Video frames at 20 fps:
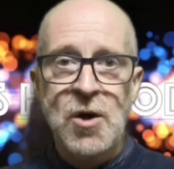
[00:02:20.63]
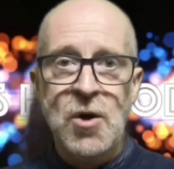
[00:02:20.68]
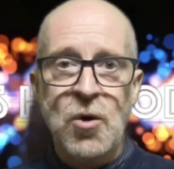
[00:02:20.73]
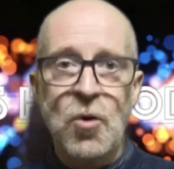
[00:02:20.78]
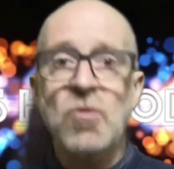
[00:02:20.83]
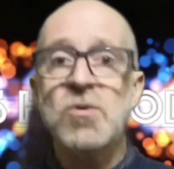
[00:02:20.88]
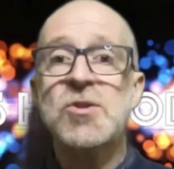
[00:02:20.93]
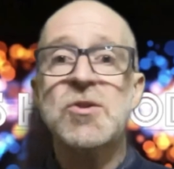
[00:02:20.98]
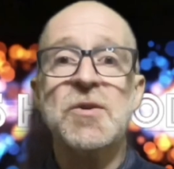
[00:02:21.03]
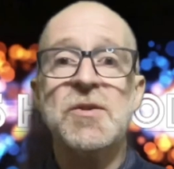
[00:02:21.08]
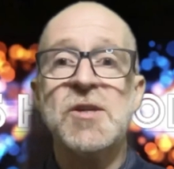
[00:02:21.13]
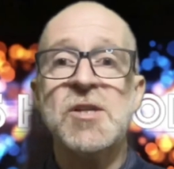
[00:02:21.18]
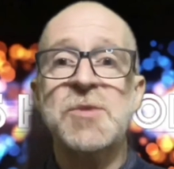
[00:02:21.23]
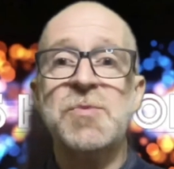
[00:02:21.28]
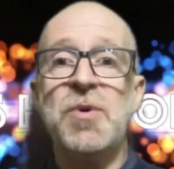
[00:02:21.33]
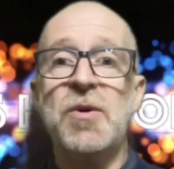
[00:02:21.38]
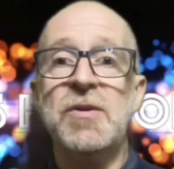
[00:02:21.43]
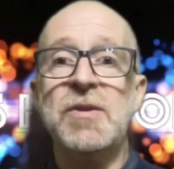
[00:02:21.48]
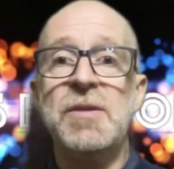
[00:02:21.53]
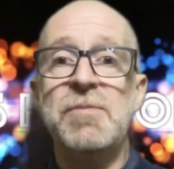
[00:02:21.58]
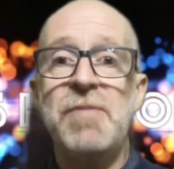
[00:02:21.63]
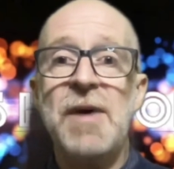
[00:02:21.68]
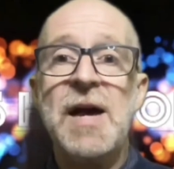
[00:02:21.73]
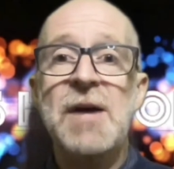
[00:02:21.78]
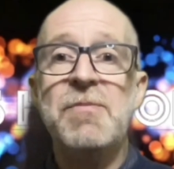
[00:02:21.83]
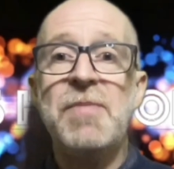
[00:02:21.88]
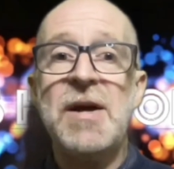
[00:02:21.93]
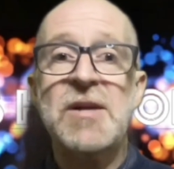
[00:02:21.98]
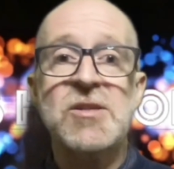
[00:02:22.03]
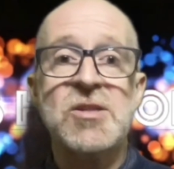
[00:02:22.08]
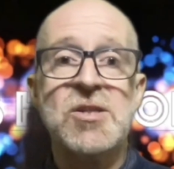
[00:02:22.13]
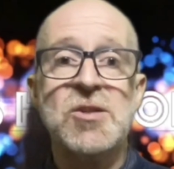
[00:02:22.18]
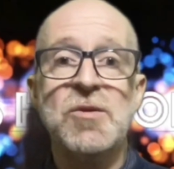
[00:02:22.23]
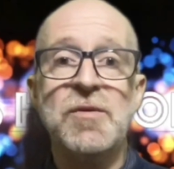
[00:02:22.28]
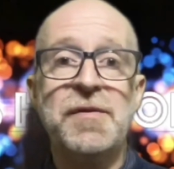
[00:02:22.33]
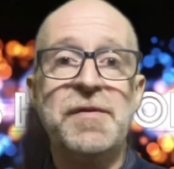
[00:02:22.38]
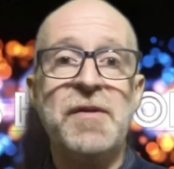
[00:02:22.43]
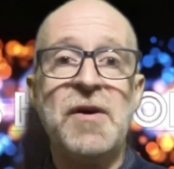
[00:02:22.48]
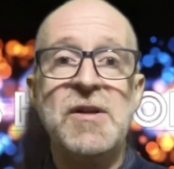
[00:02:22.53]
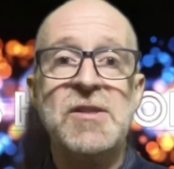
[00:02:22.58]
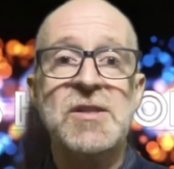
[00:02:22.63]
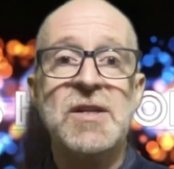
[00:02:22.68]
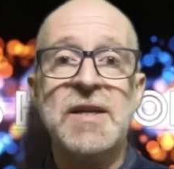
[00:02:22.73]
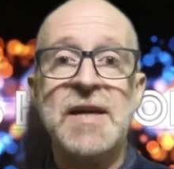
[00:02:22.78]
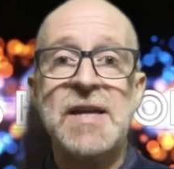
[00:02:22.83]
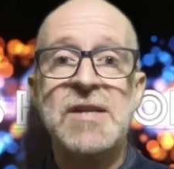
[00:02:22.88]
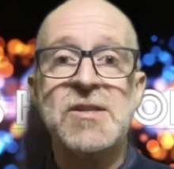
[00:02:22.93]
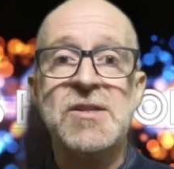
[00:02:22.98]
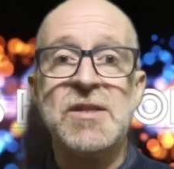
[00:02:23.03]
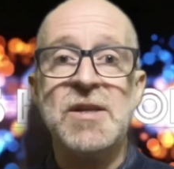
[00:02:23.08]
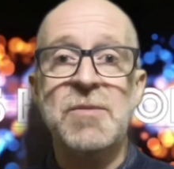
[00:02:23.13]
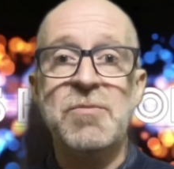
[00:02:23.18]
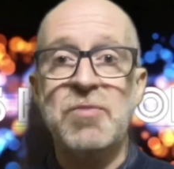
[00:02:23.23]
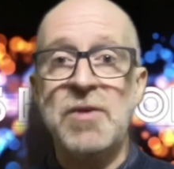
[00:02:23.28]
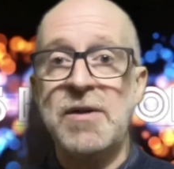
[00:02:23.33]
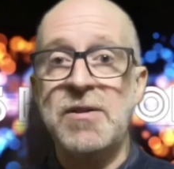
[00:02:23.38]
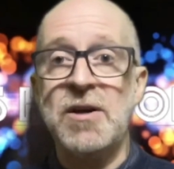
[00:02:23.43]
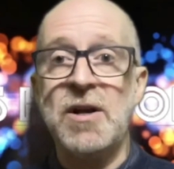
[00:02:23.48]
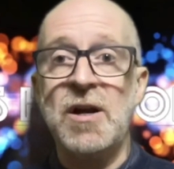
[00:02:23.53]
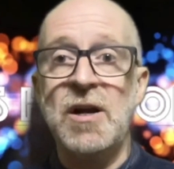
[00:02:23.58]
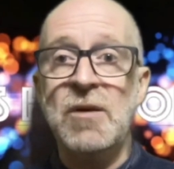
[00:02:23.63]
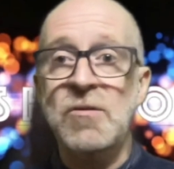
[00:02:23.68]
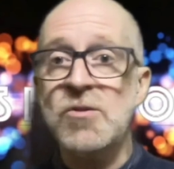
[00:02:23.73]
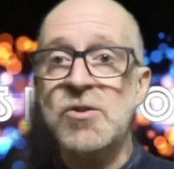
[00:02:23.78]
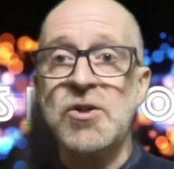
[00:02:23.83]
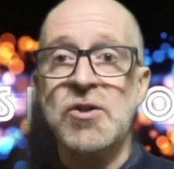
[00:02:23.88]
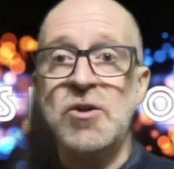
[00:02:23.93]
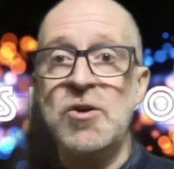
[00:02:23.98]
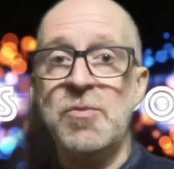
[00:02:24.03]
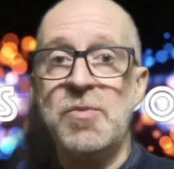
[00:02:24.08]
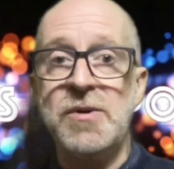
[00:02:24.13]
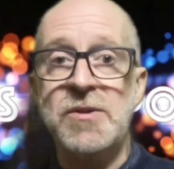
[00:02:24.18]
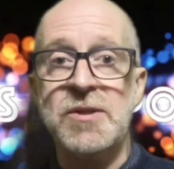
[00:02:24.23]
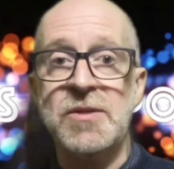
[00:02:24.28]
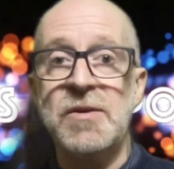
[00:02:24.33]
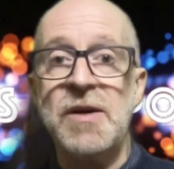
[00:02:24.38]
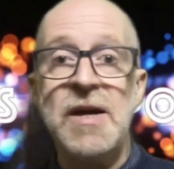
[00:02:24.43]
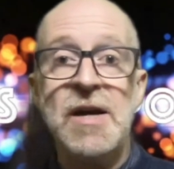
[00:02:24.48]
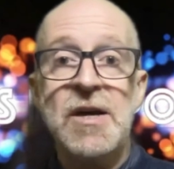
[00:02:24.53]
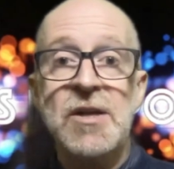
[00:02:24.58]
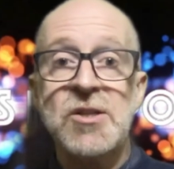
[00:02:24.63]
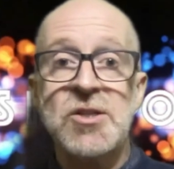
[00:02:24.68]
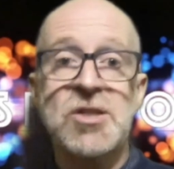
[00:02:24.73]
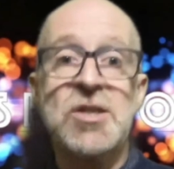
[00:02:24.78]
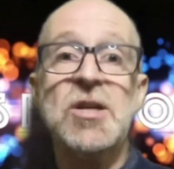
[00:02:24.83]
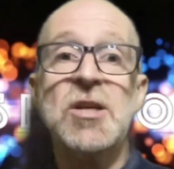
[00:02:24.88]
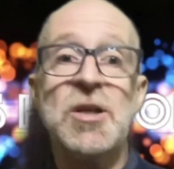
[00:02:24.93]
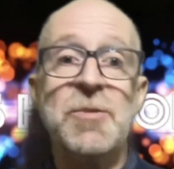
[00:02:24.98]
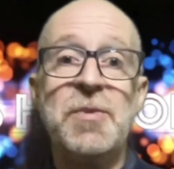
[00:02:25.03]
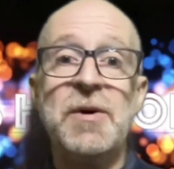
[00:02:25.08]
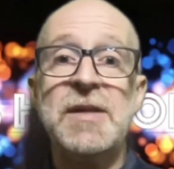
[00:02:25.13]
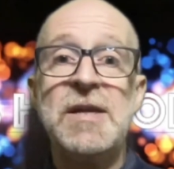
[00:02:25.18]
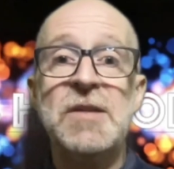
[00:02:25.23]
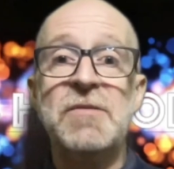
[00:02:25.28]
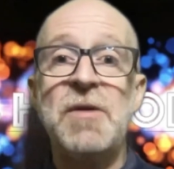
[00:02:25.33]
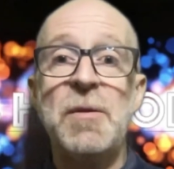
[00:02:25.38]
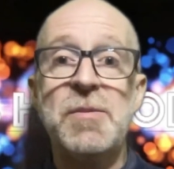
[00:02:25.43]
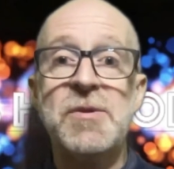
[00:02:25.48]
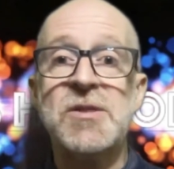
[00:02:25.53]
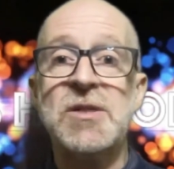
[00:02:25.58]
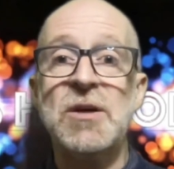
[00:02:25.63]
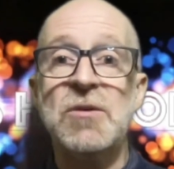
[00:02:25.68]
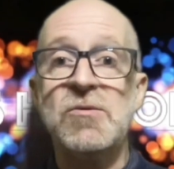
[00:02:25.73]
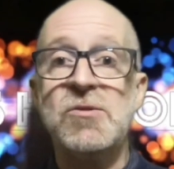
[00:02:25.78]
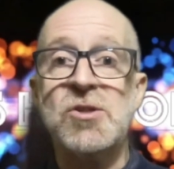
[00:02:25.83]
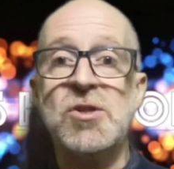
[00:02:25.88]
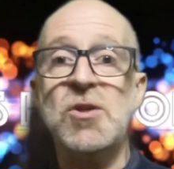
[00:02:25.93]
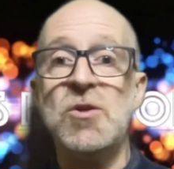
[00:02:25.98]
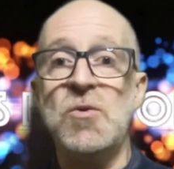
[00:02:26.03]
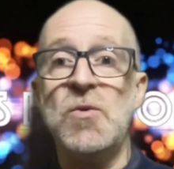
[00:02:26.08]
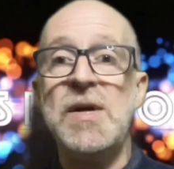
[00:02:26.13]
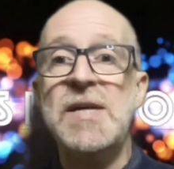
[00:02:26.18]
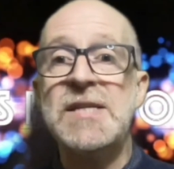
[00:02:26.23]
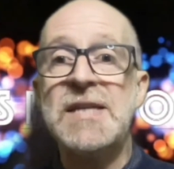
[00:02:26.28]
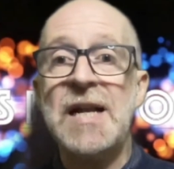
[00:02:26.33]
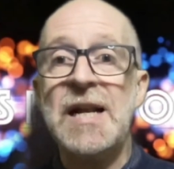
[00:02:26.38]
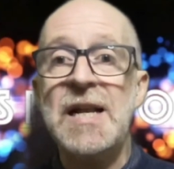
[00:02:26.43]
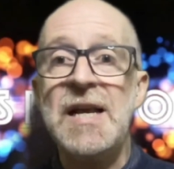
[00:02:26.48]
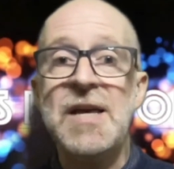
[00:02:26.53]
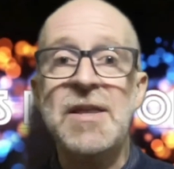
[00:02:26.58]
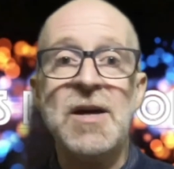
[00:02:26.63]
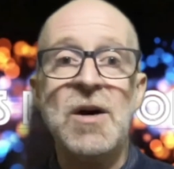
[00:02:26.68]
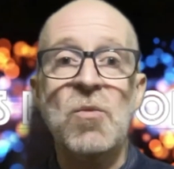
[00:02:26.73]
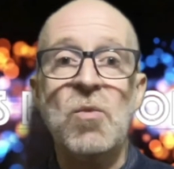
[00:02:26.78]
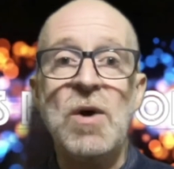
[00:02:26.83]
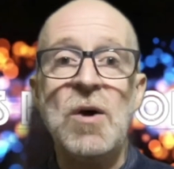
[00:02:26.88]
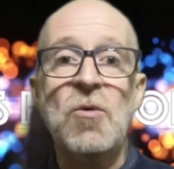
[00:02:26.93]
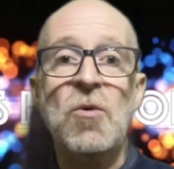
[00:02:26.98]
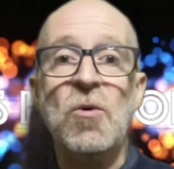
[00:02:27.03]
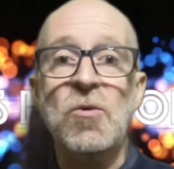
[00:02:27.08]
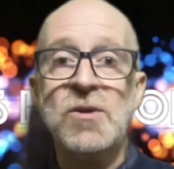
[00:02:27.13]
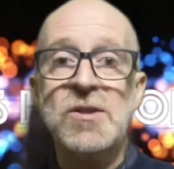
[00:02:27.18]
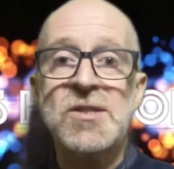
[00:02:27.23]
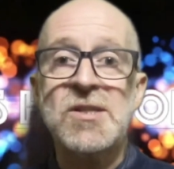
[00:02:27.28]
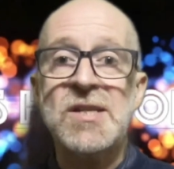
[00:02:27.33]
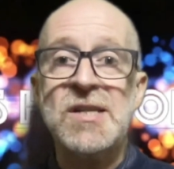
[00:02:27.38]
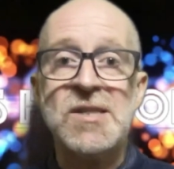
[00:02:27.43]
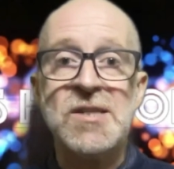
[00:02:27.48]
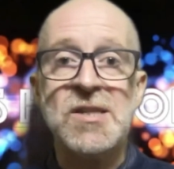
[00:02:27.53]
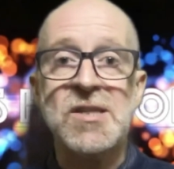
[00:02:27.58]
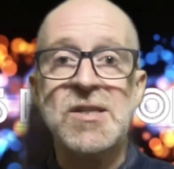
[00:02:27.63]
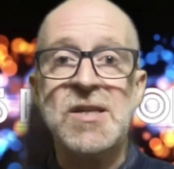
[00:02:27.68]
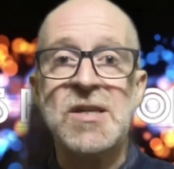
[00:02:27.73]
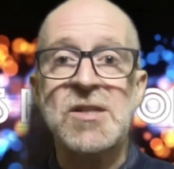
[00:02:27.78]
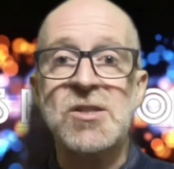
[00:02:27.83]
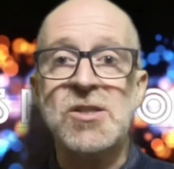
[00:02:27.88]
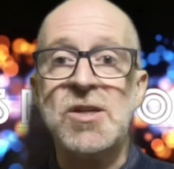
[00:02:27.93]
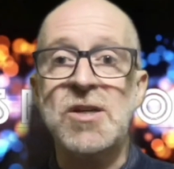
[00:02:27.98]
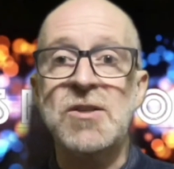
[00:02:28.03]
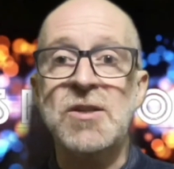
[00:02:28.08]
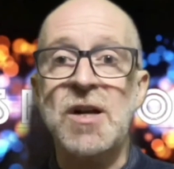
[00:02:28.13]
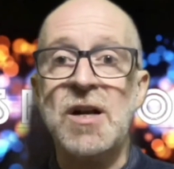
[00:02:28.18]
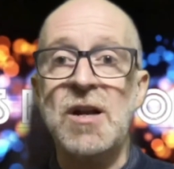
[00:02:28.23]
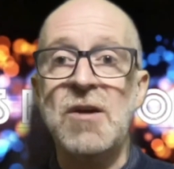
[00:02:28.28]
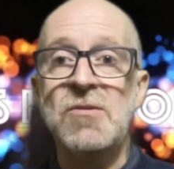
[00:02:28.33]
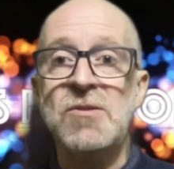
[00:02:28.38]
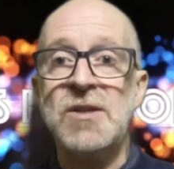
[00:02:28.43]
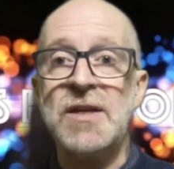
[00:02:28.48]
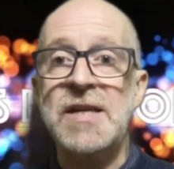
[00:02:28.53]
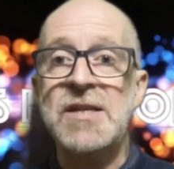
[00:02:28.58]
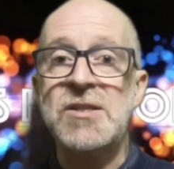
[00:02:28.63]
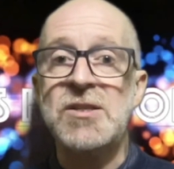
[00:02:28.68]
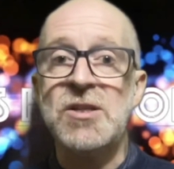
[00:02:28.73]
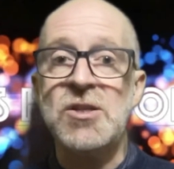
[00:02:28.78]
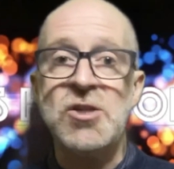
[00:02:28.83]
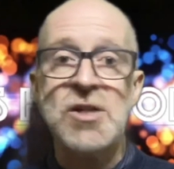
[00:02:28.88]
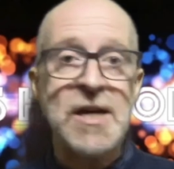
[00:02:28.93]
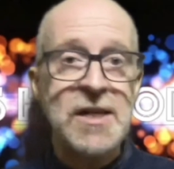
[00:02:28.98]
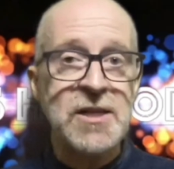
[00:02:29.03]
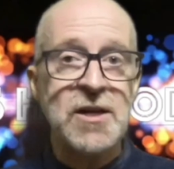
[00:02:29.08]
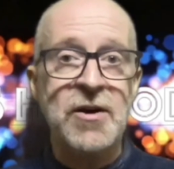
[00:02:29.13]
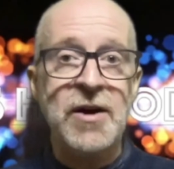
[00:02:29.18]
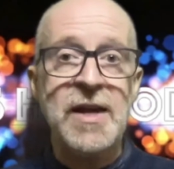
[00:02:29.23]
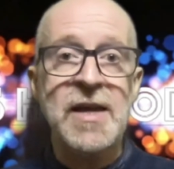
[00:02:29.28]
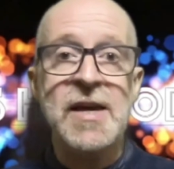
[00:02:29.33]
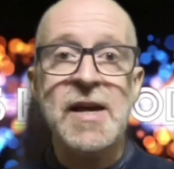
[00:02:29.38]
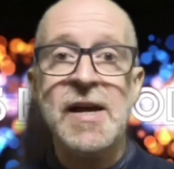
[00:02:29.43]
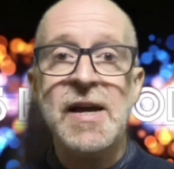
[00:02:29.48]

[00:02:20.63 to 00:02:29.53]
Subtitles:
Also at this point, the Bad Batch are still fighting against their brother clone troopers, and certainly by the end of Episode 2, it's clear that while Order 66 turned the clones against the Jedi,